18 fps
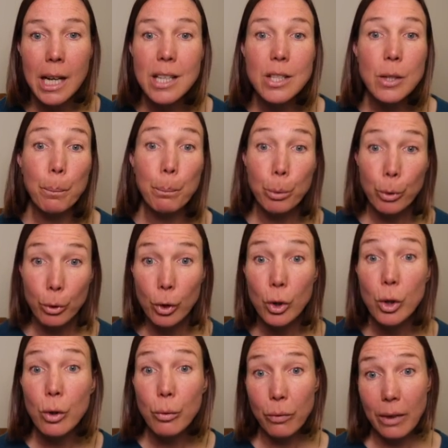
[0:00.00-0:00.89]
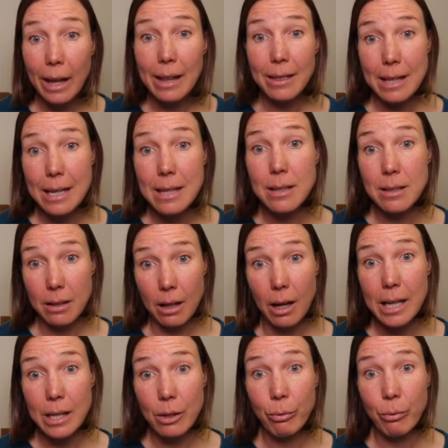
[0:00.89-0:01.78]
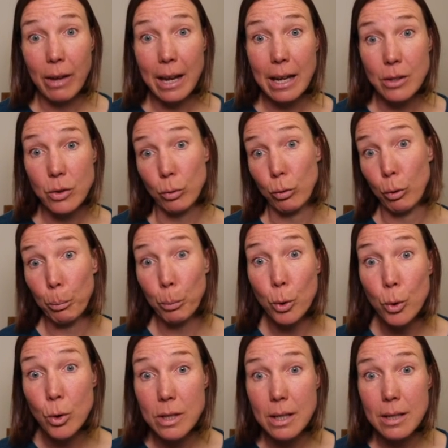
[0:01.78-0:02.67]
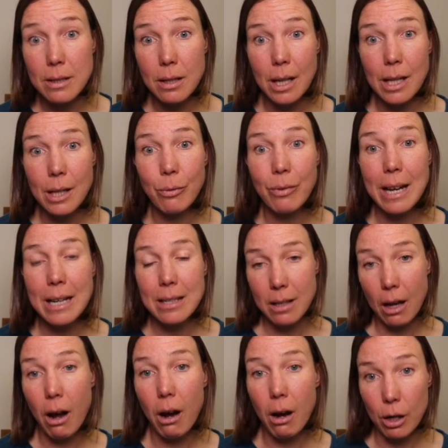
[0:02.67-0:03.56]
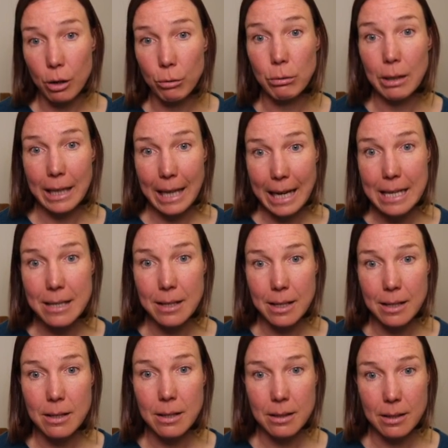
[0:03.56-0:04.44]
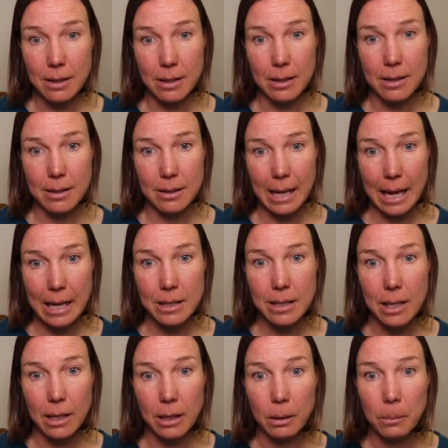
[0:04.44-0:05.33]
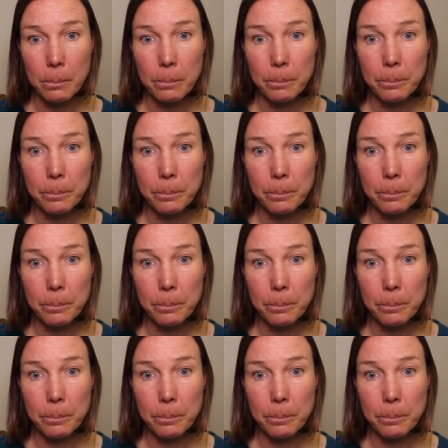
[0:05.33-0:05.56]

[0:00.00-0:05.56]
to prove that these side effects or reported side effects are related to the statin.